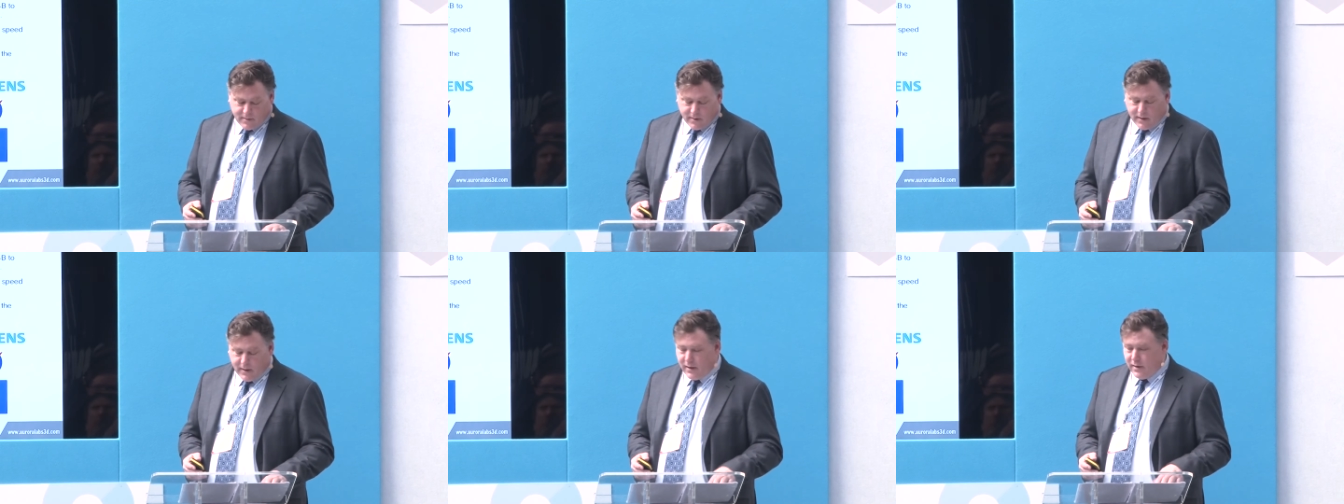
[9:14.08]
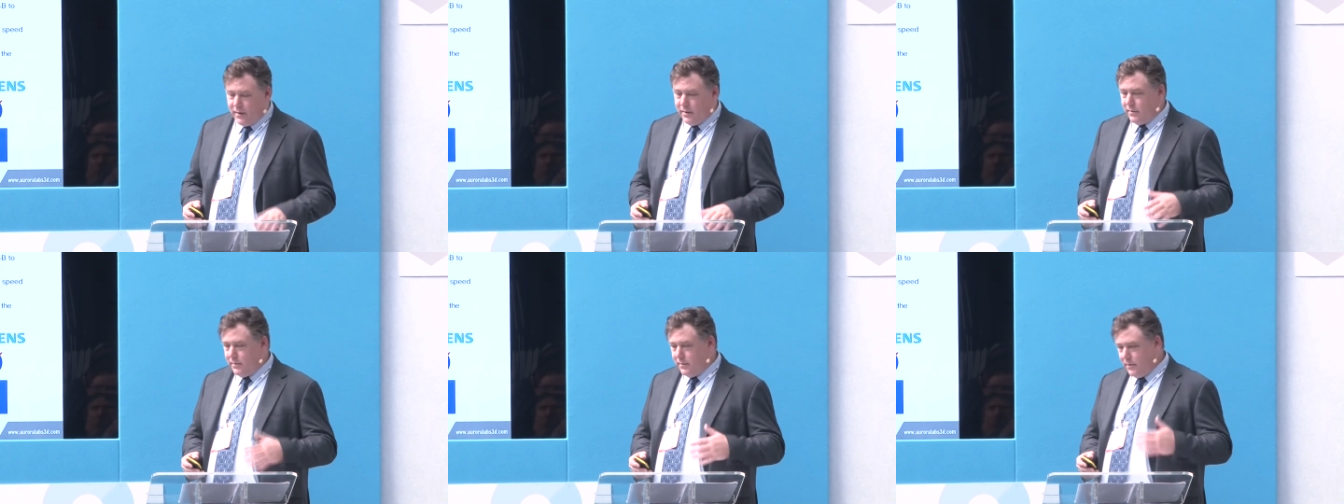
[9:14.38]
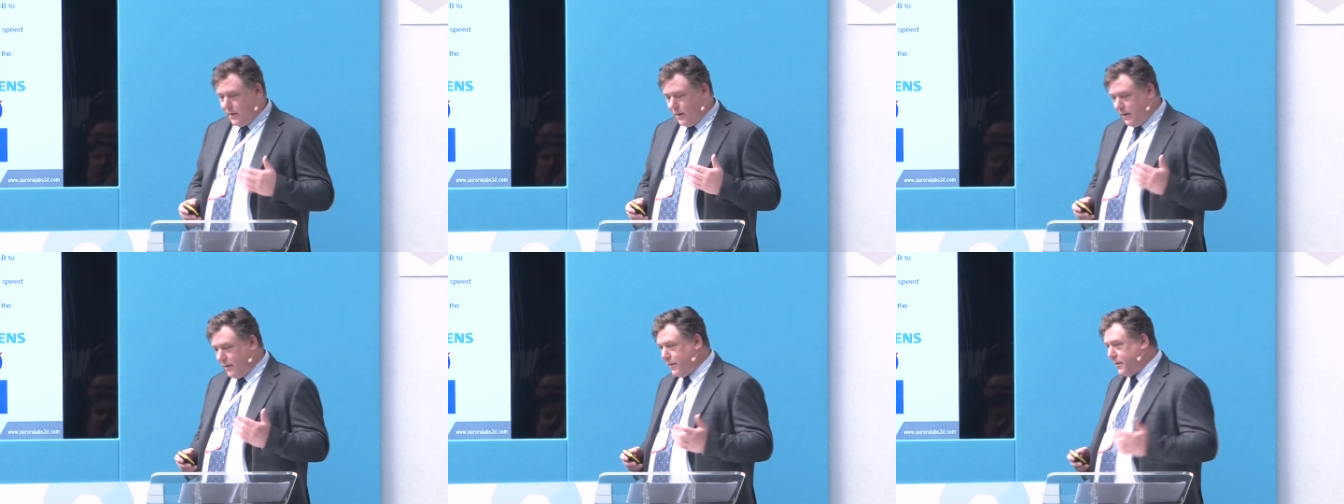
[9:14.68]
And
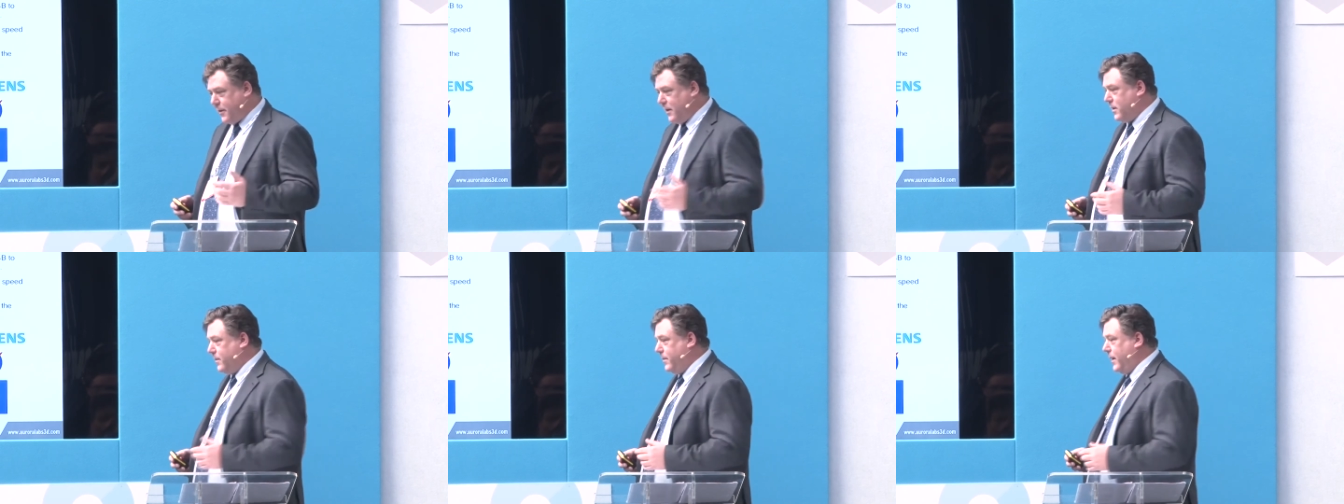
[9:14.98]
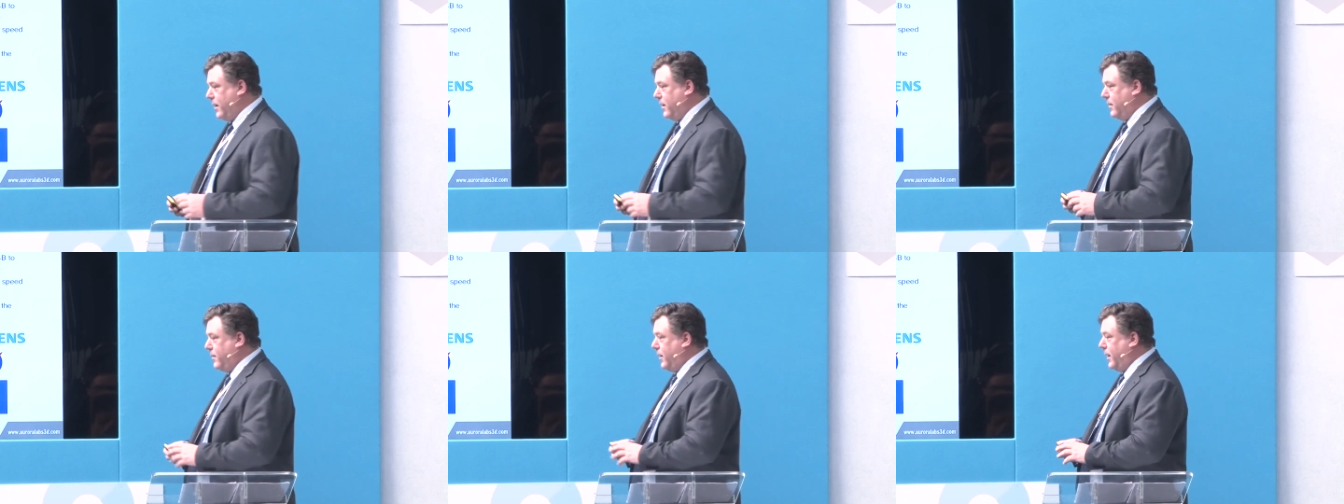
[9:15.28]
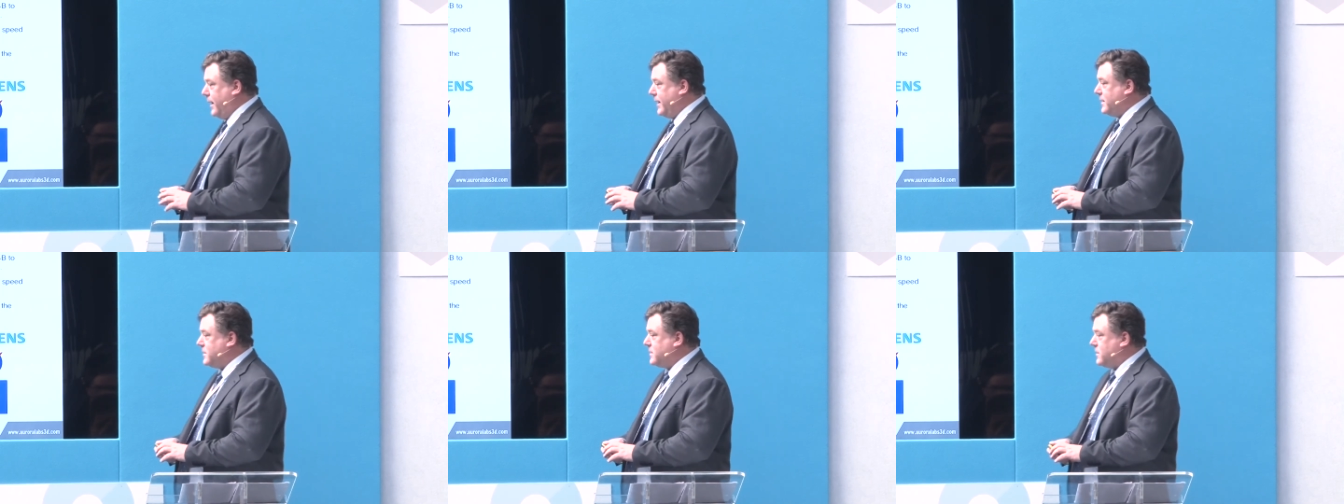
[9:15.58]
another thing to bear in
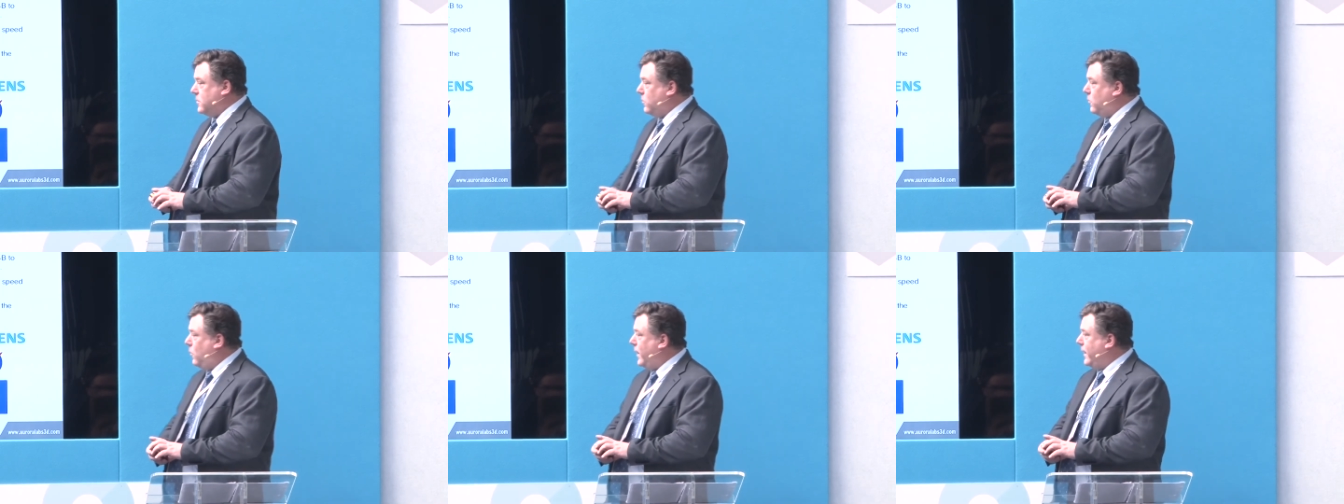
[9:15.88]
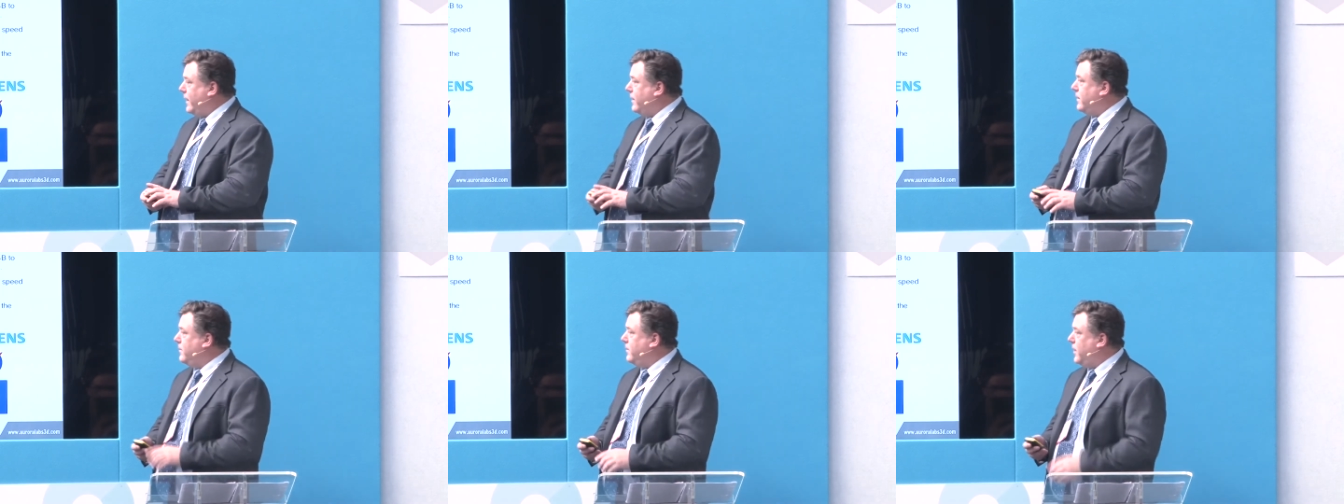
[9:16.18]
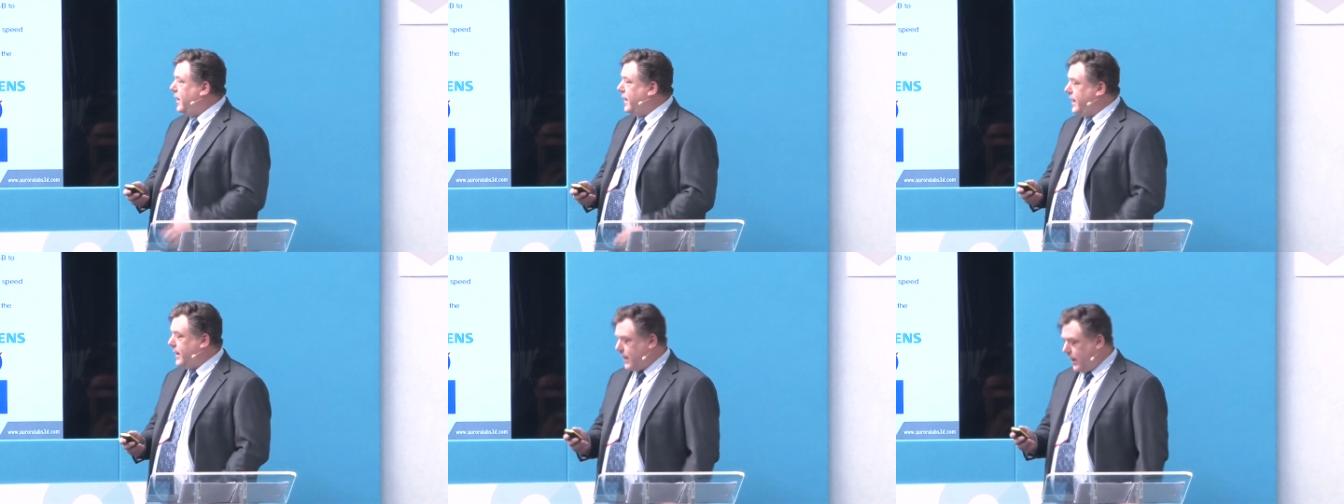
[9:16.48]
mind is that one of the
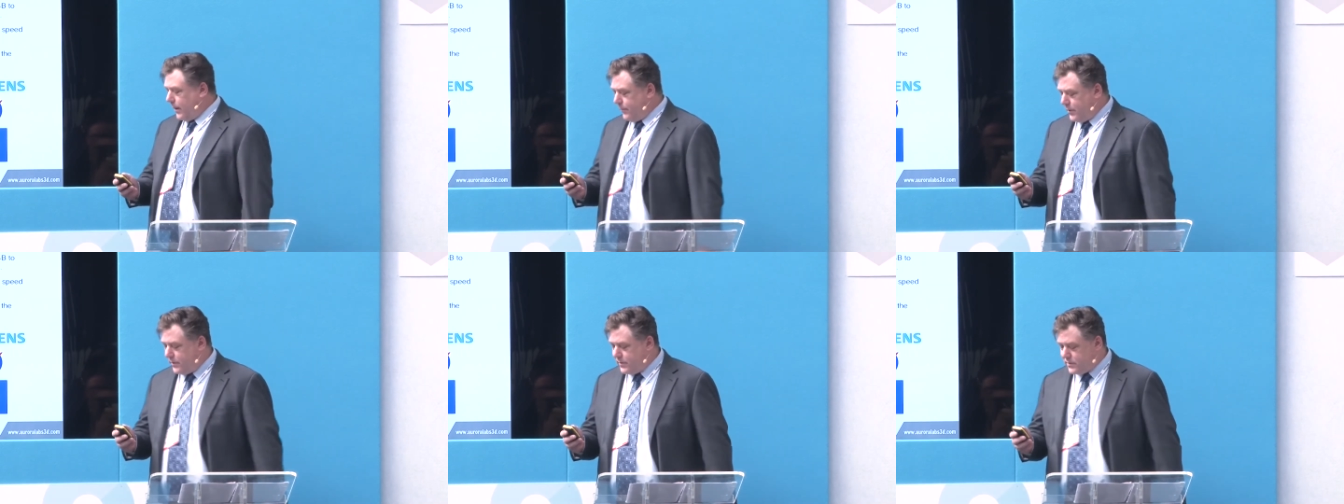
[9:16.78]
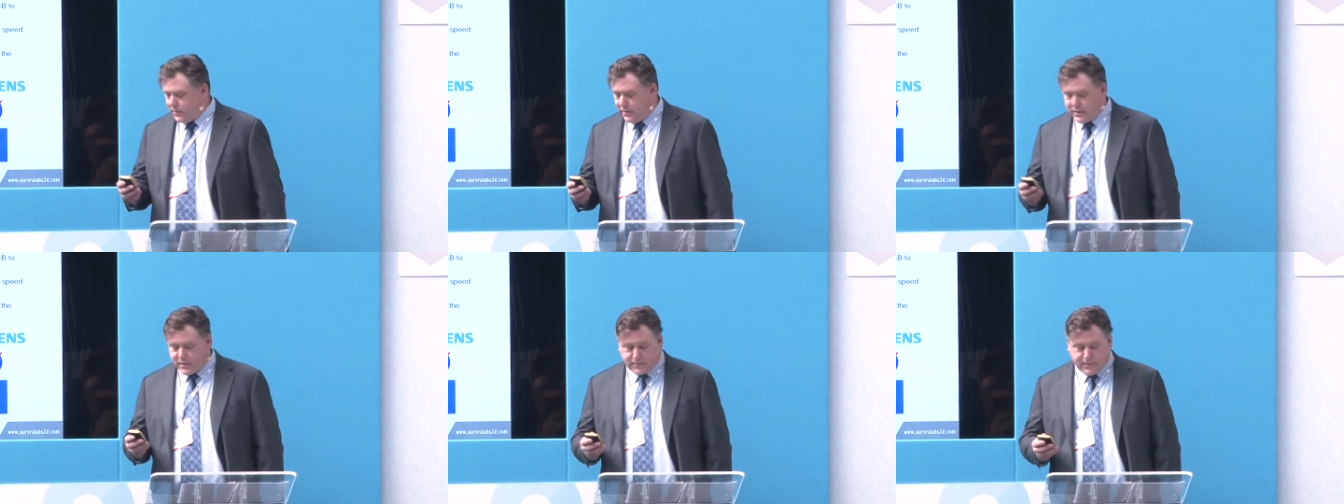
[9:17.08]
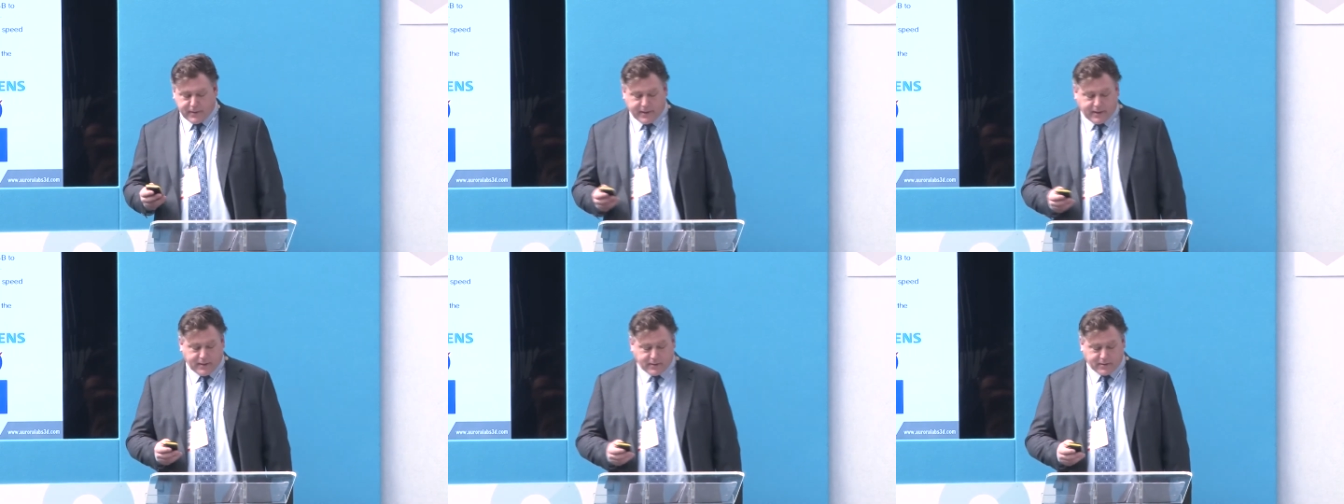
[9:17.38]
mining companies we were
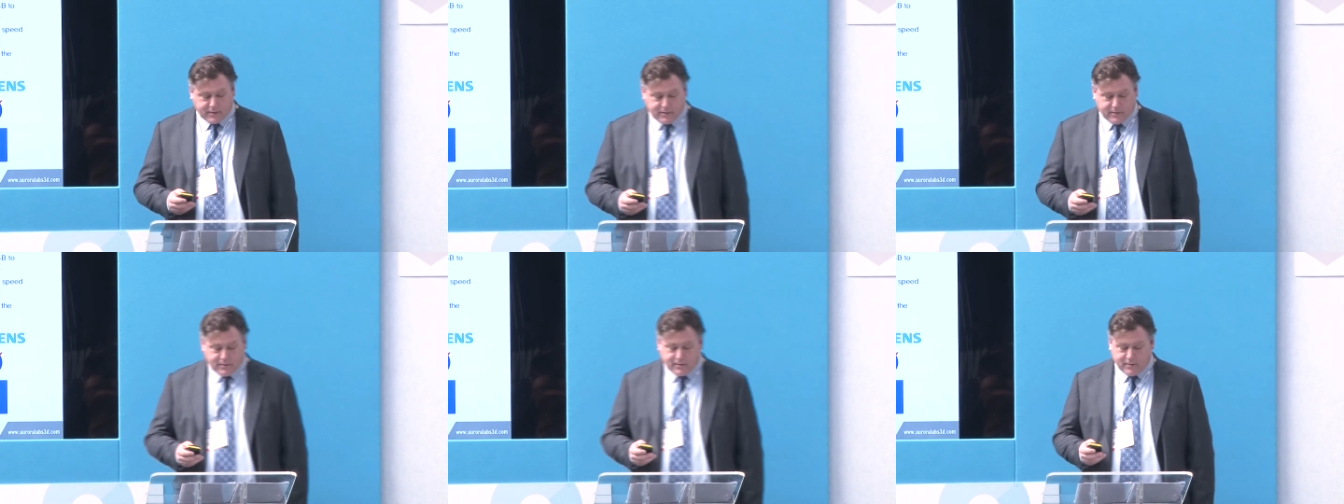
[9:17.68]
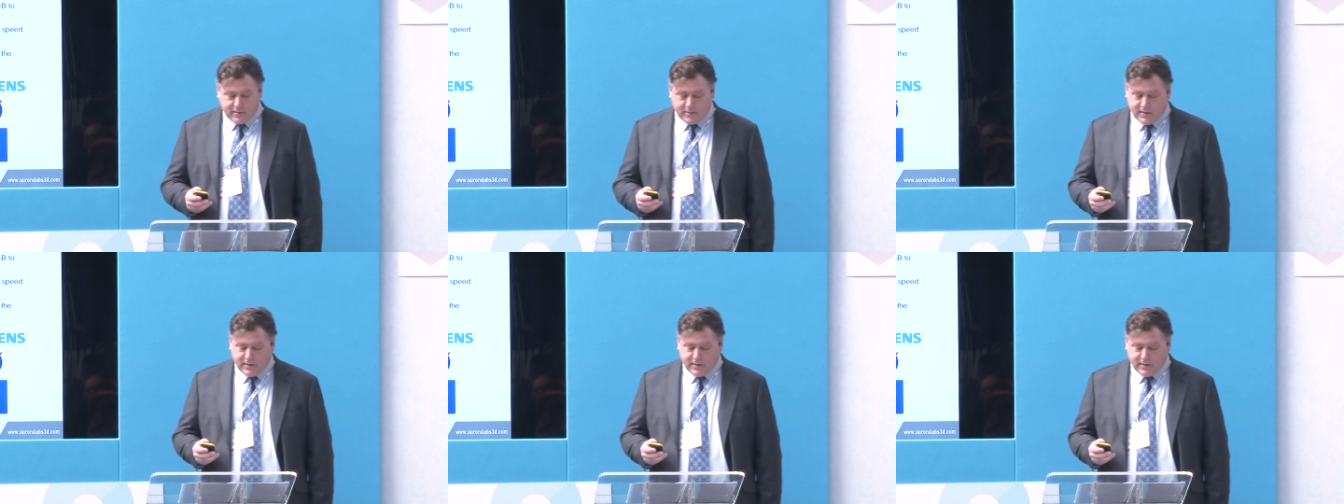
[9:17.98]
speaking to